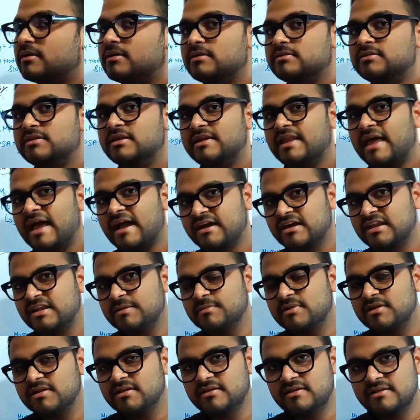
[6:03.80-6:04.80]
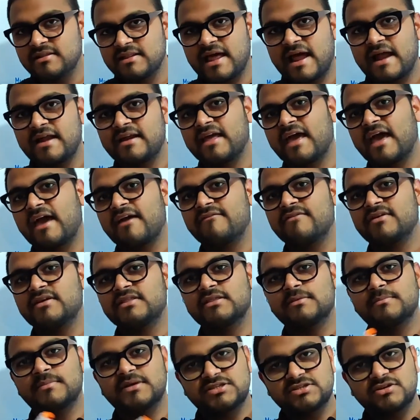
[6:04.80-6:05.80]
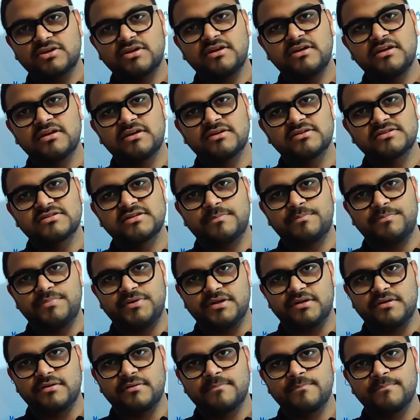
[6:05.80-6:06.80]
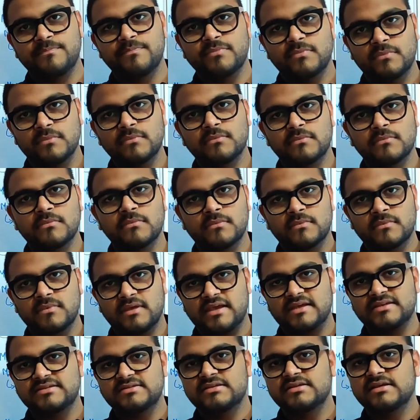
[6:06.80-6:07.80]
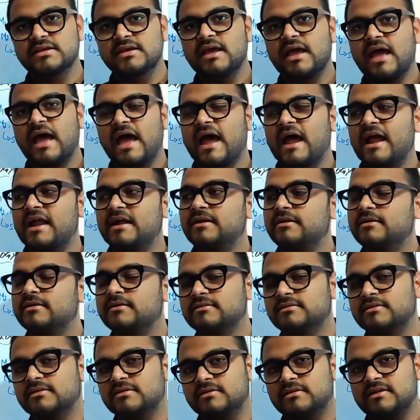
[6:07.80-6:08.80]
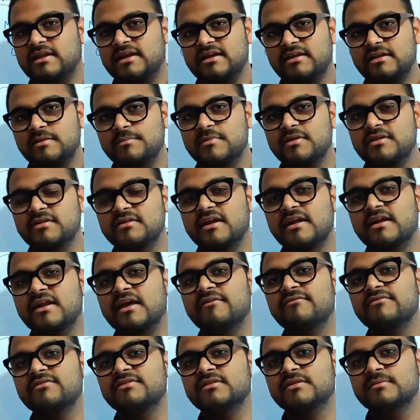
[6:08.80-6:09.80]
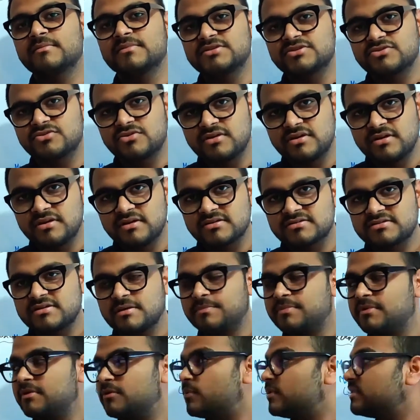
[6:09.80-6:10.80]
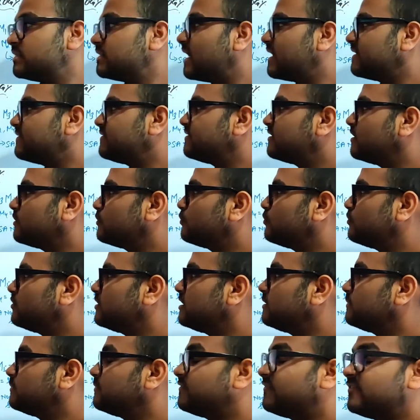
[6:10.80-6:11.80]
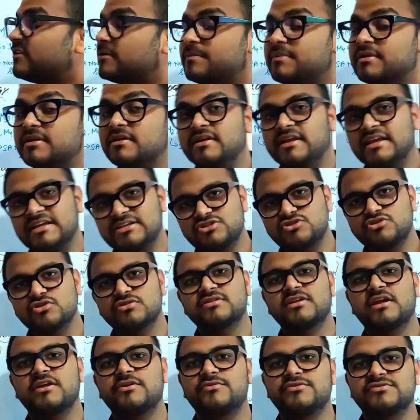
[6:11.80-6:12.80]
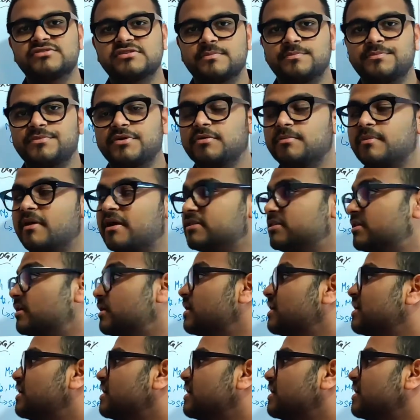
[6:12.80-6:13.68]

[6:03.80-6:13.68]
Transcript: the lacrimal gland having the muscarinic receptor, yes, and the lacrimal gland having the muscarinic receptor, when the acetylcholine will be released on that receptor by the